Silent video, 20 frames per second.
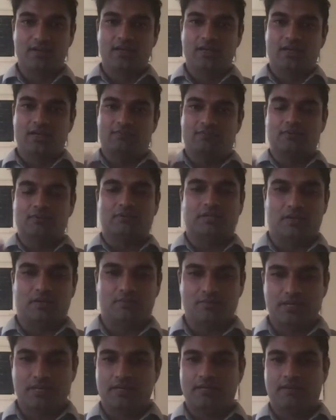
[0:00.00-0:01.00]
If you tell
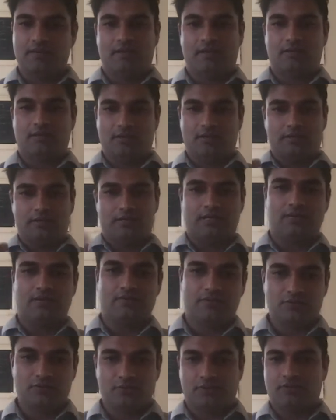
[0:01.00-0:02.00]
me that you're the
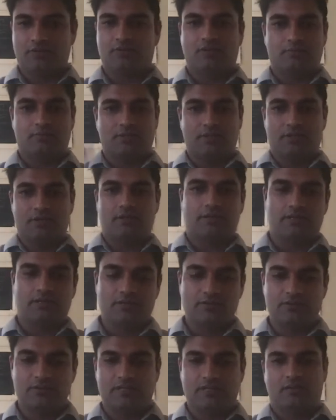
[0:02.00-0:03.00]
individual contributor and
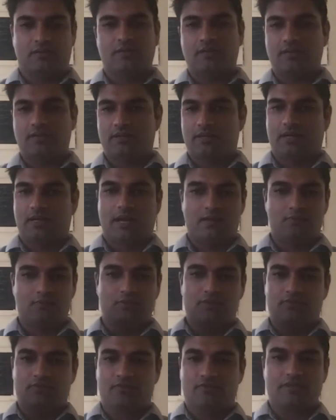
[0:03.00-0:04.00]
you tell me that I
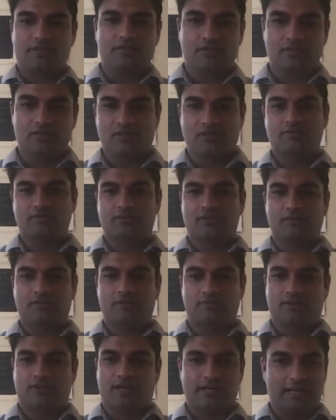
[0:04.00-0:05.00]
believe FinServe
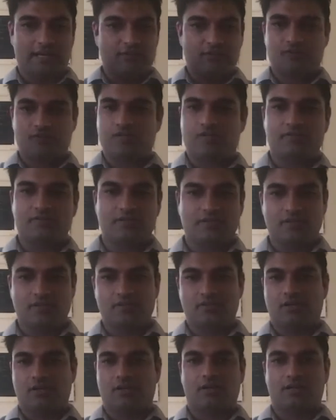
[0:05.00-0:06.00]
is financial
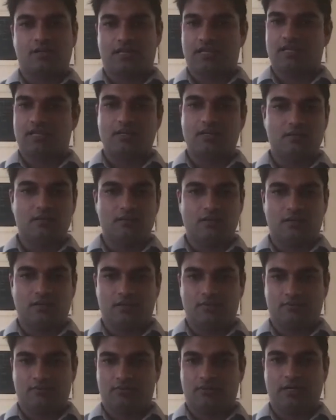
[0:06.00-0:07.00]
services are key
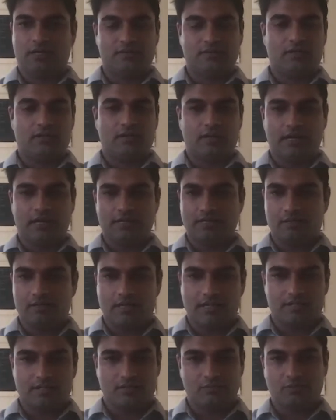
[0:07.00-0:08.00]
uh, for us in our ideal
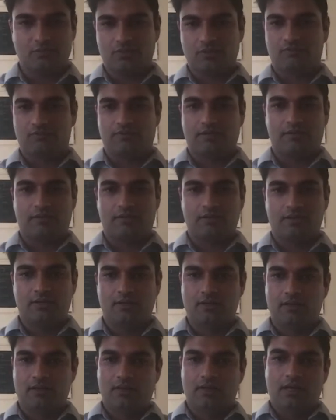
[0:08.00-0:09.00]
customer profile,
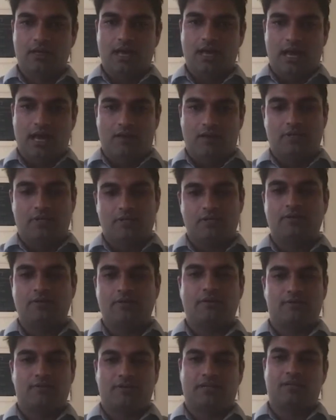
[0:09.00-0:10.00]
I'm going to do
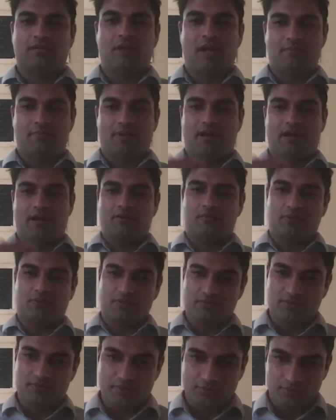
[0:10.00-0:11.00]
everything in my power to
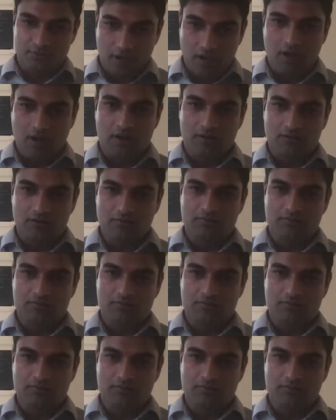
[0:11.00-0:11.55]
prove you wrong.